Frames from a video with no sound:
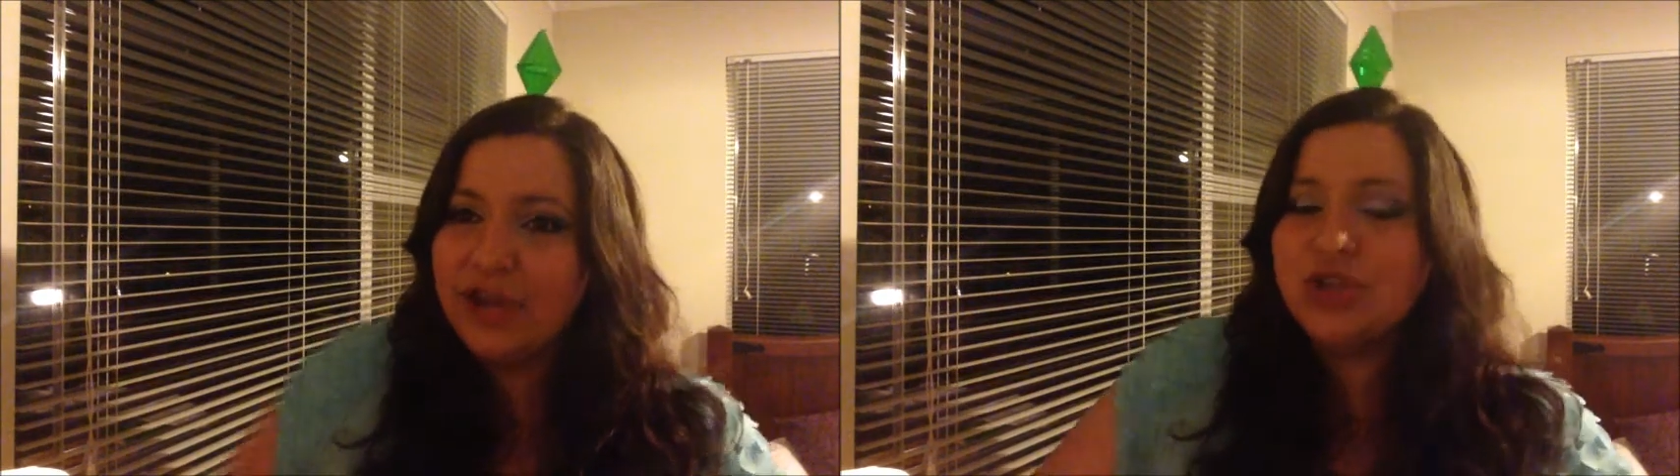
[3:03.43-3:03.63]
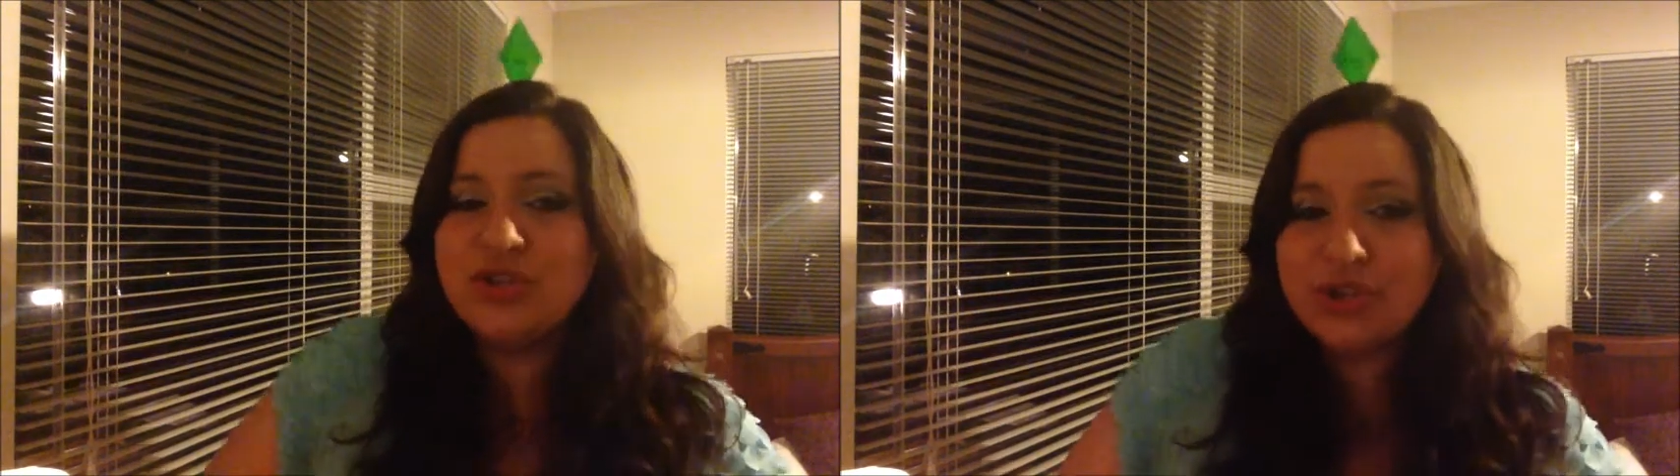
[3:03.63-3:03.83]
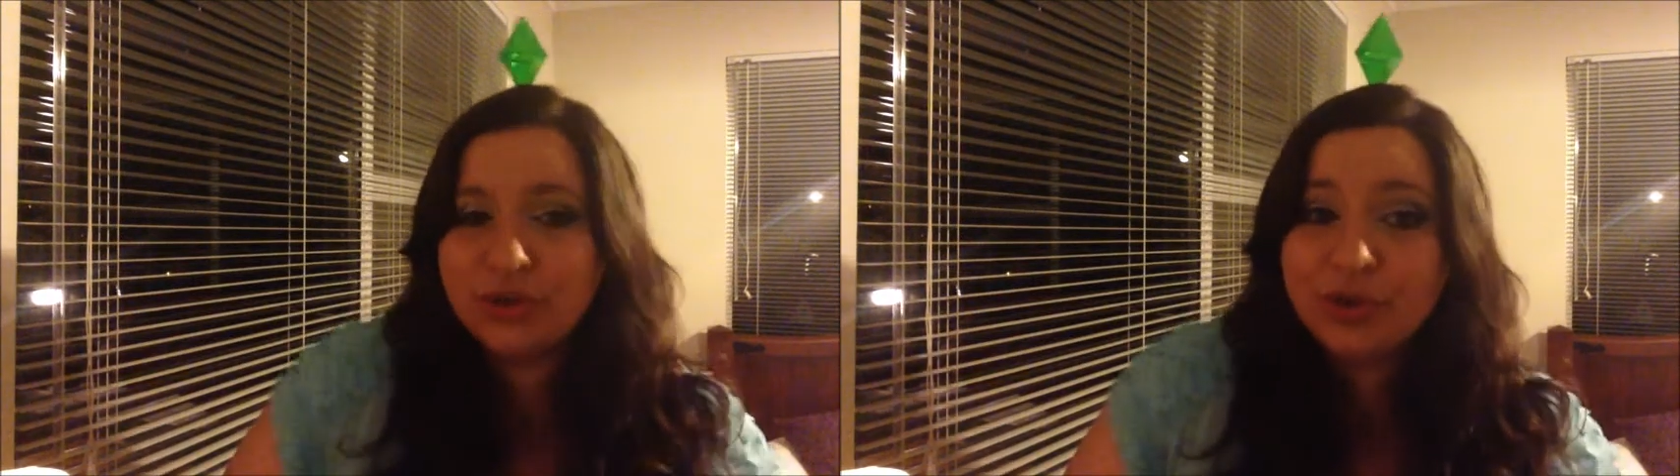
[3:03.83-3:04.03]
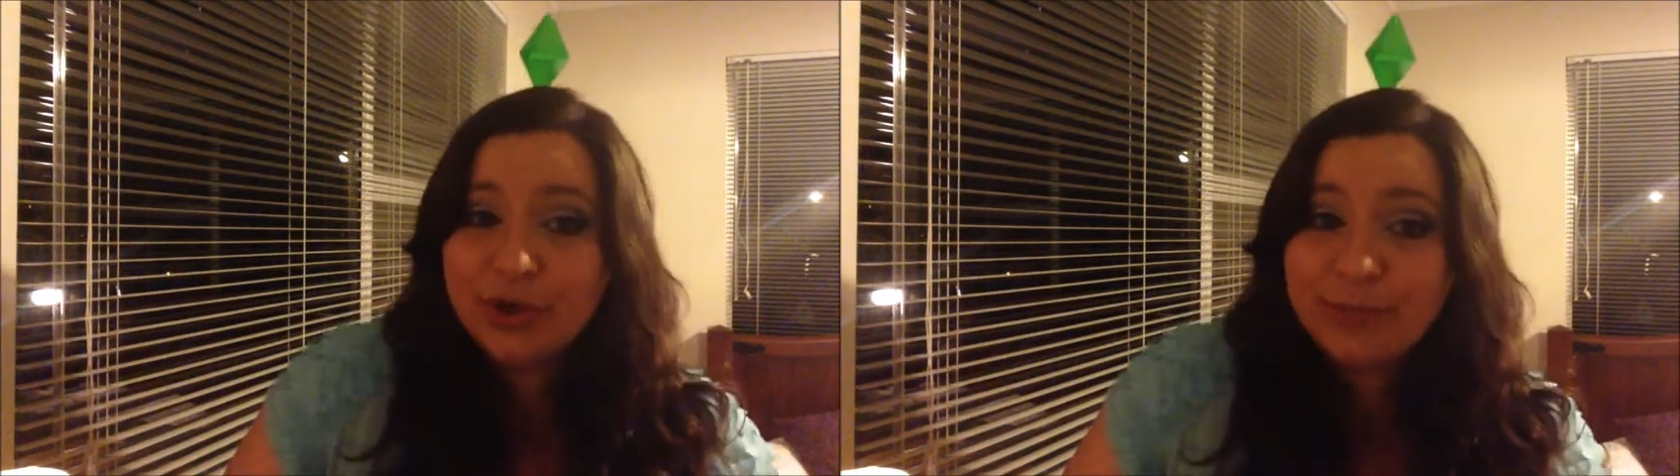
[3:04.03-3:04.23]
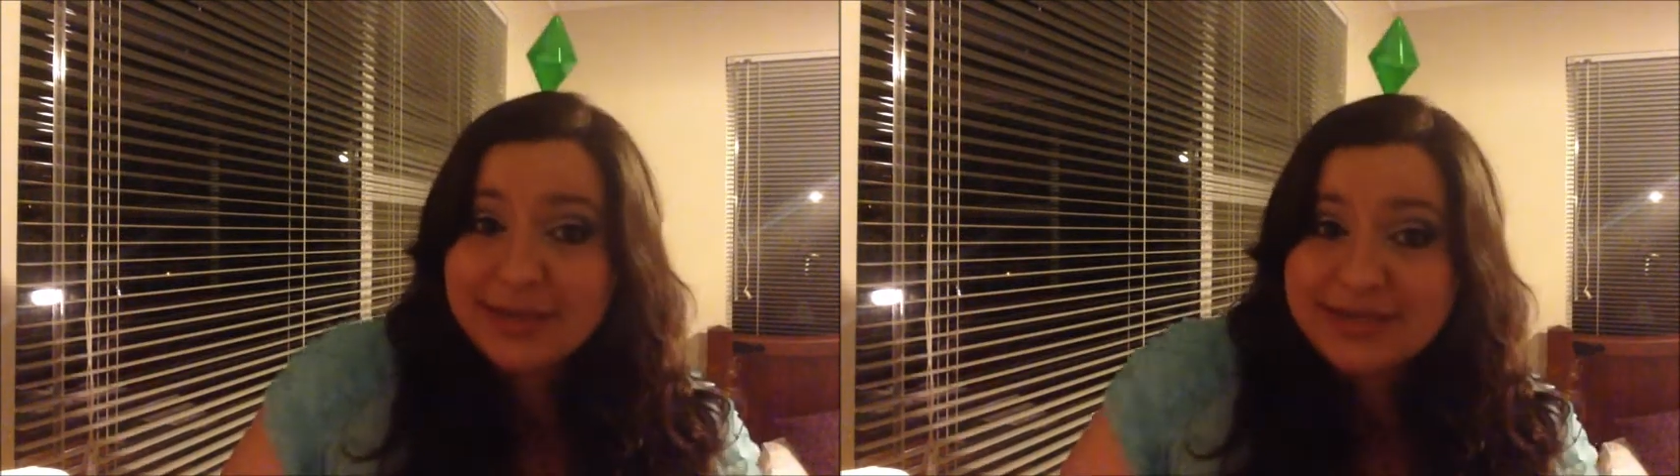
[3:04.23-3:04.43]
you still
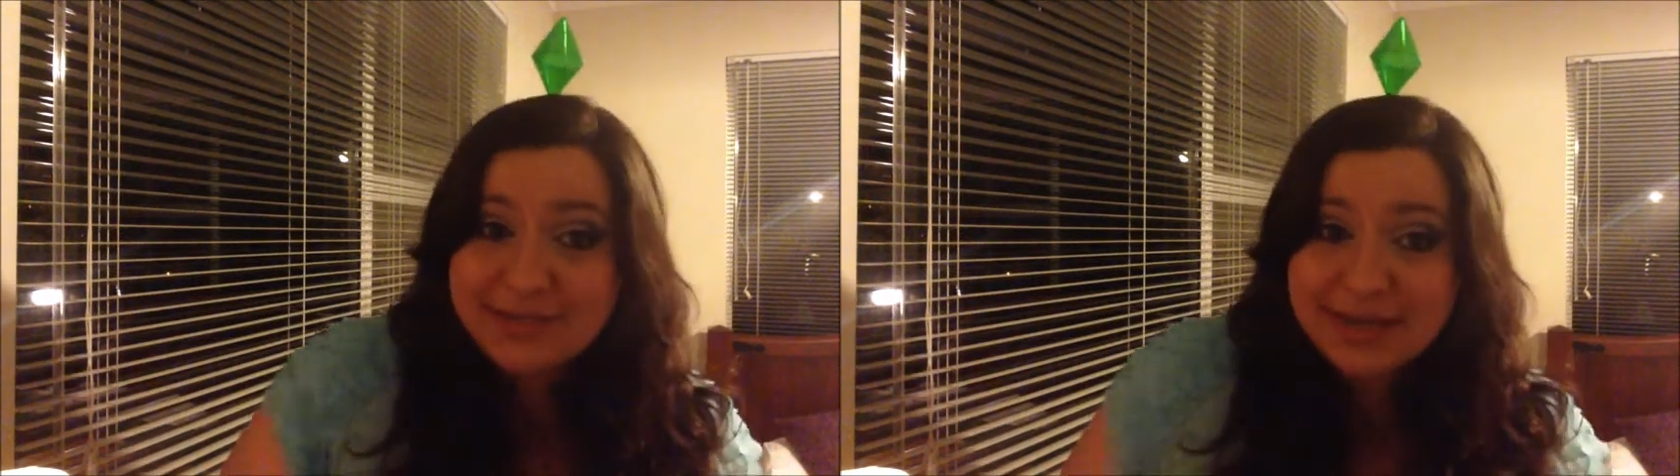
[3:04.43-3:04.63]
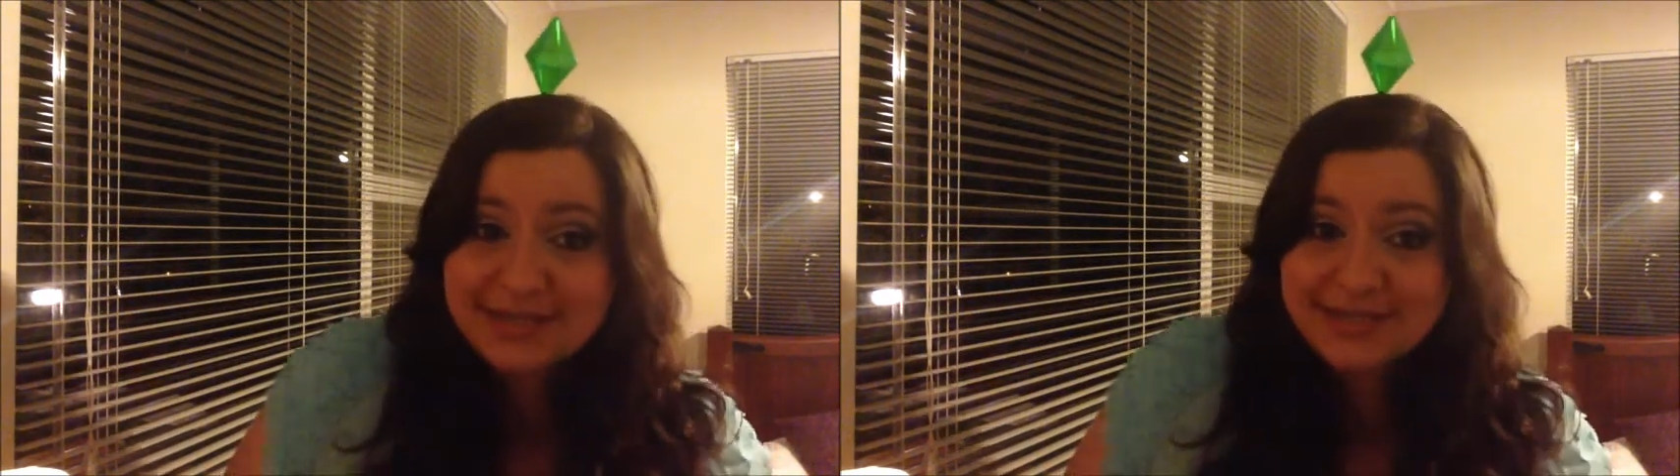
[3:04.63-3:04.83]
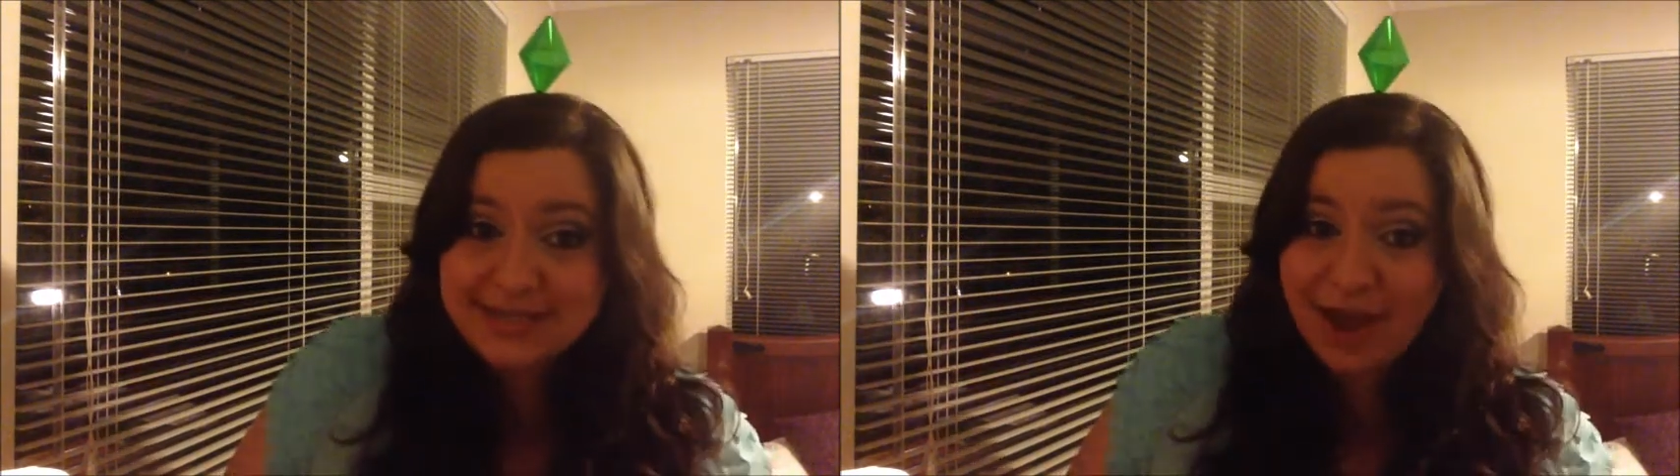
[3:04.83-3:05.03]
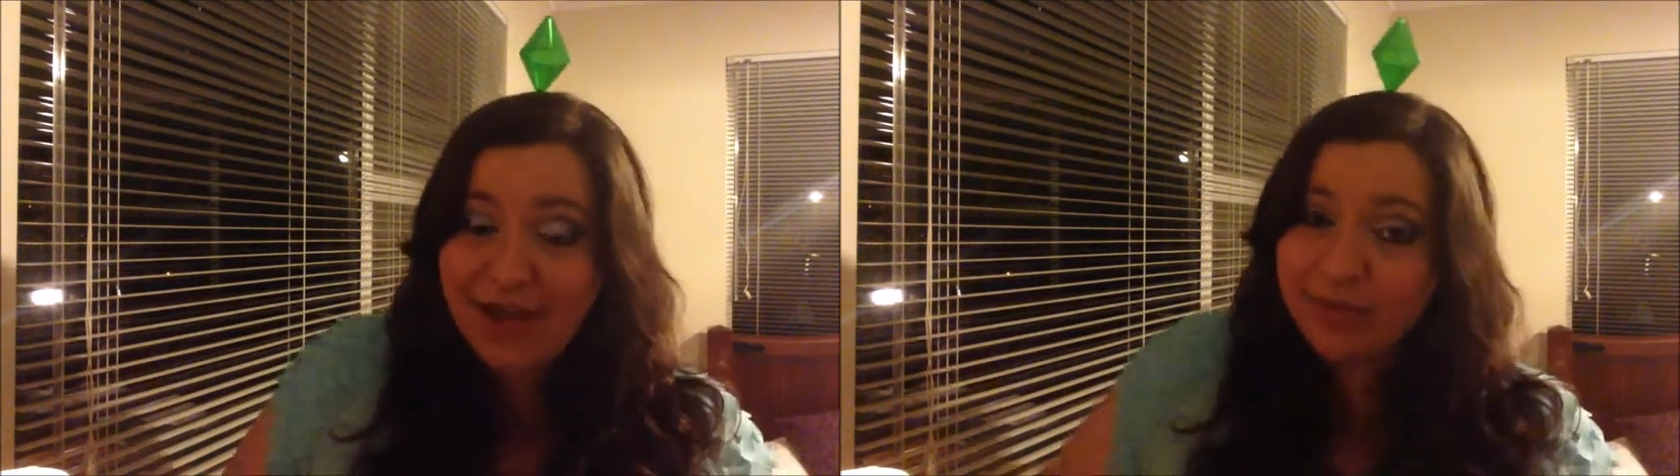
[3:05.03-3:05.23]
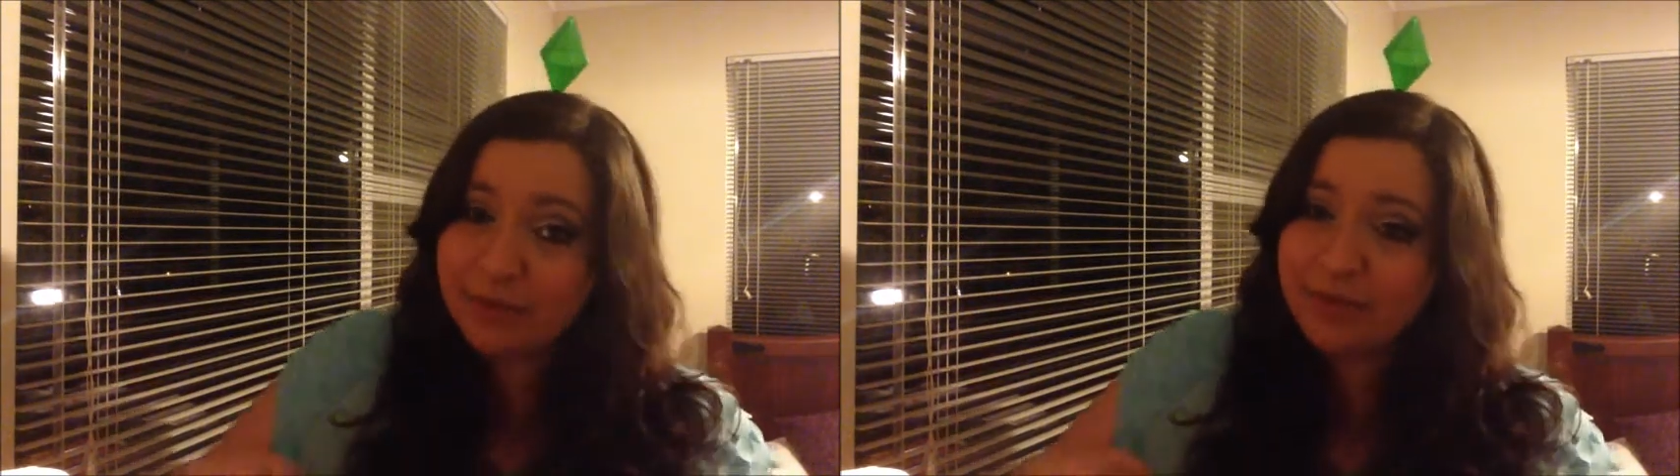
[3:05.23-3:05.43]
knew bits and pieces
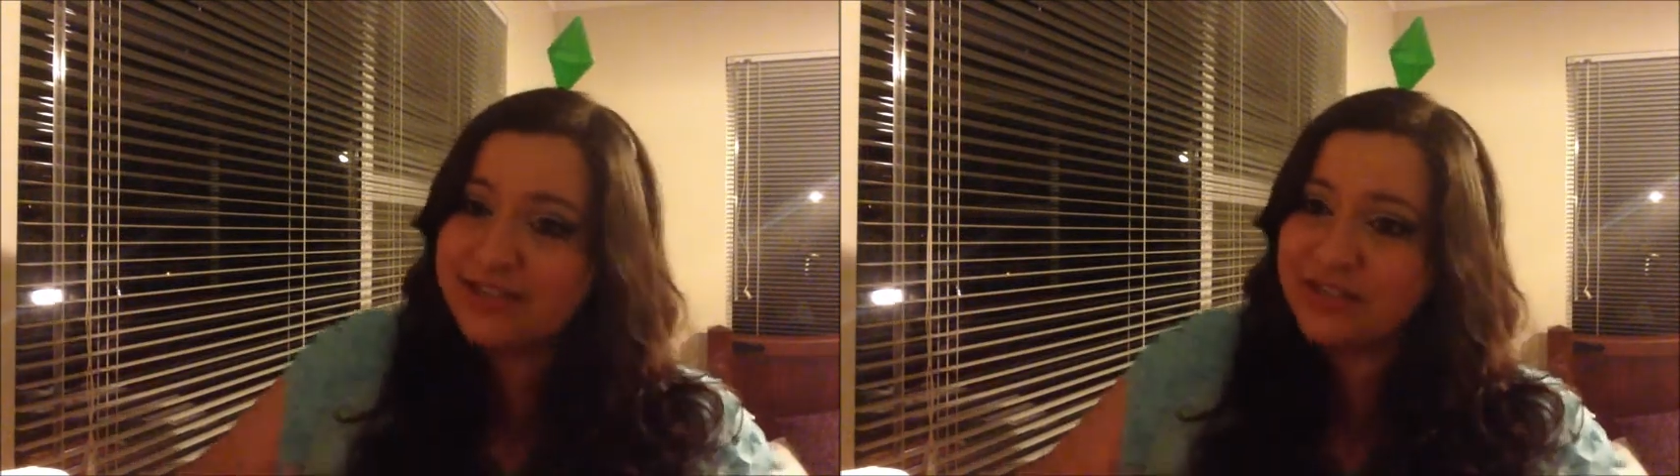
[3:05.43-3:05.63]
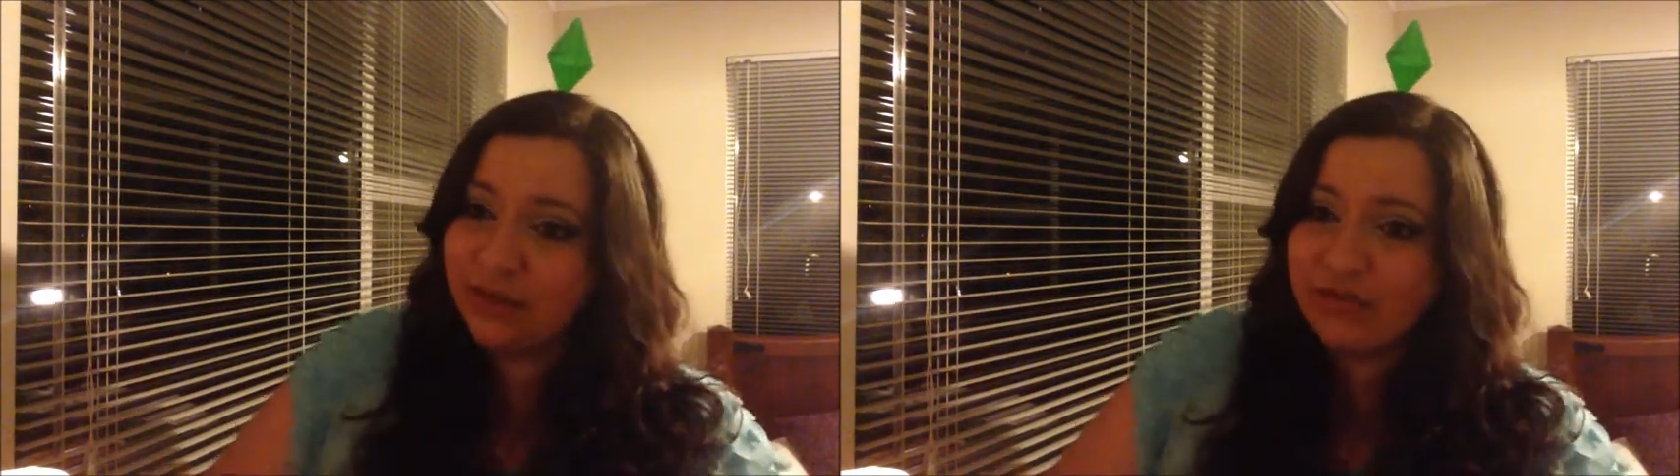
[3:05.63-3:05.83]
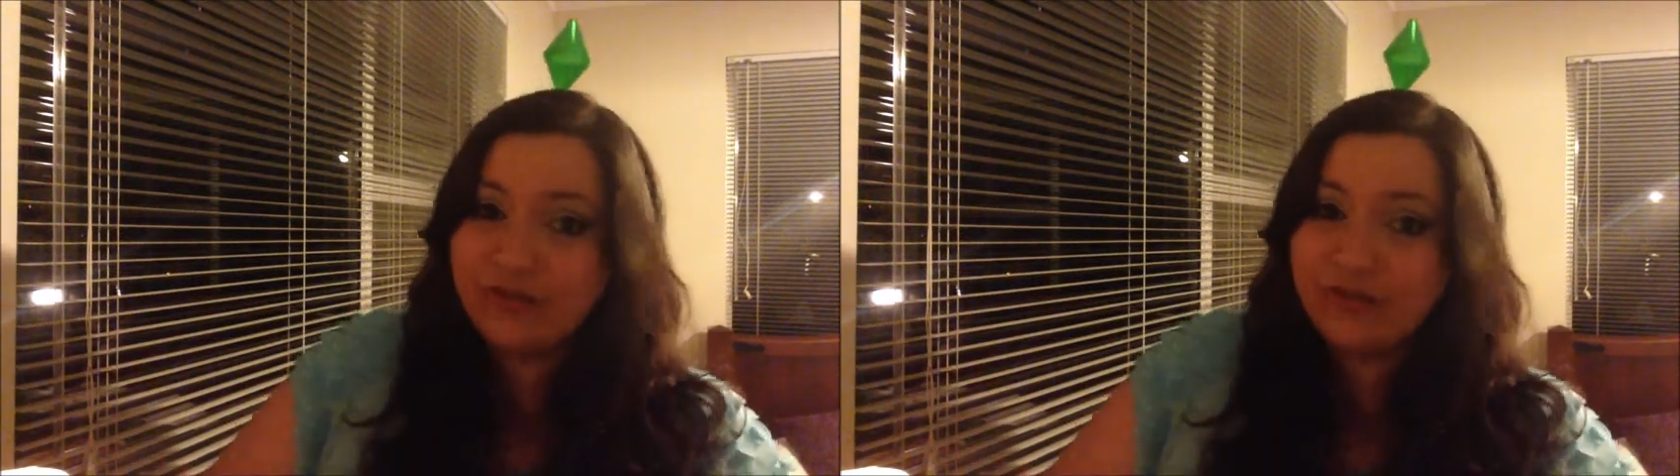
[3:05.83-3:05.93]
about them based on the